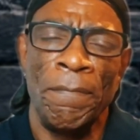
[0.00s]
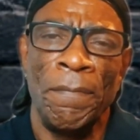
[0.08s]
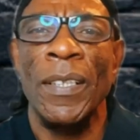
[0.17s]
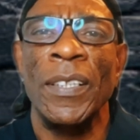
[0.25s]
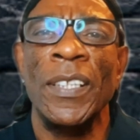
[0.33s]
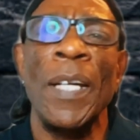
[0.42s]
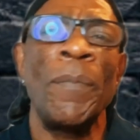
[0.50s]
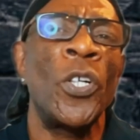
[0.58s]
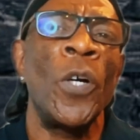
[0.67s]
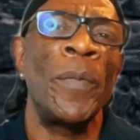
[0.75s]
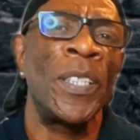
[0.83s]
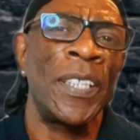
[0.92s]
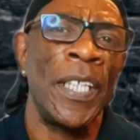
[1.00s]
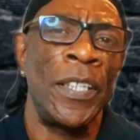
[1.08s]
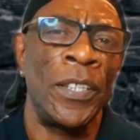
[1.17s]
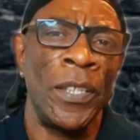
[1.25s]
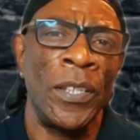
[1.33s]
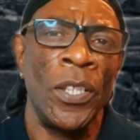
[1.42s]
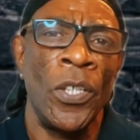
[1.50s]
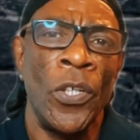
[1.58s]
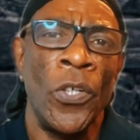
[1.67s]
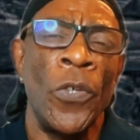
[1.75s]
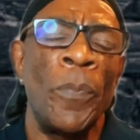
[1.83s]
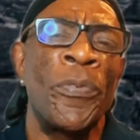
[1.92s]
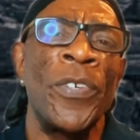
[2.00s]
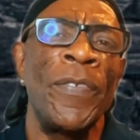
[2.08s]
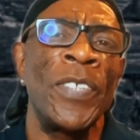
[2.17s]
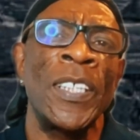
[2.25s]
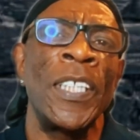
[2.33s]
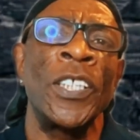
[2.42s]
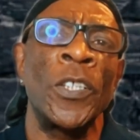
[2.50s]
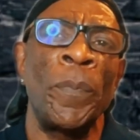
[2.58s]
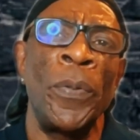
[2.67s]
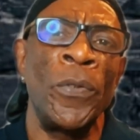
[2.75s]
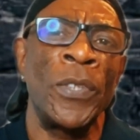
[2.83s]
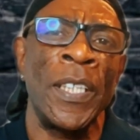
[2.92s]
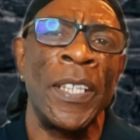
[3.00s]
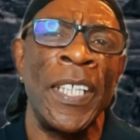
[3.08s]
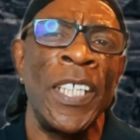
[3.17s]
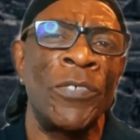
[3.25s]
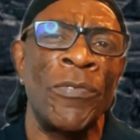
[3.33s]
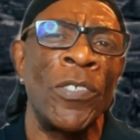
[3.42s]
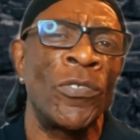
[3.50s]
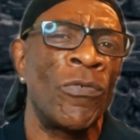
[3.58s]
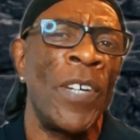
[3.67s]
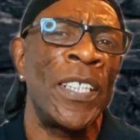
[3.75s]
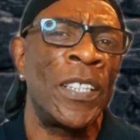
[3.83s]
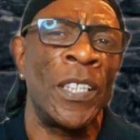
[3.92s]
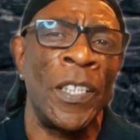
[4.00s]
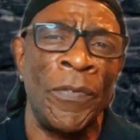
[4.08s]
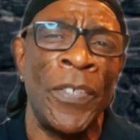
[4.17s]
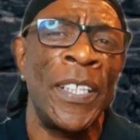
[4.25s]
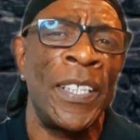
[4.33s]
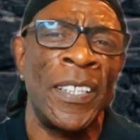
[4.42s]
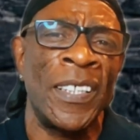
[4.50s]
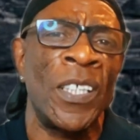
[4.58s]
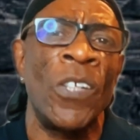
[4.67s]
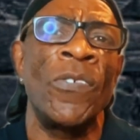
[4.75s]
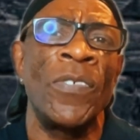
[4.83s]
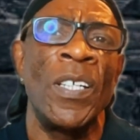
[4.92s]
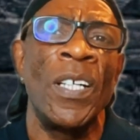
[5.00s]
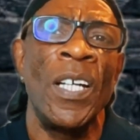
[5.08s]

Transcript: Some commentators who previously supported Israel's right to defend itself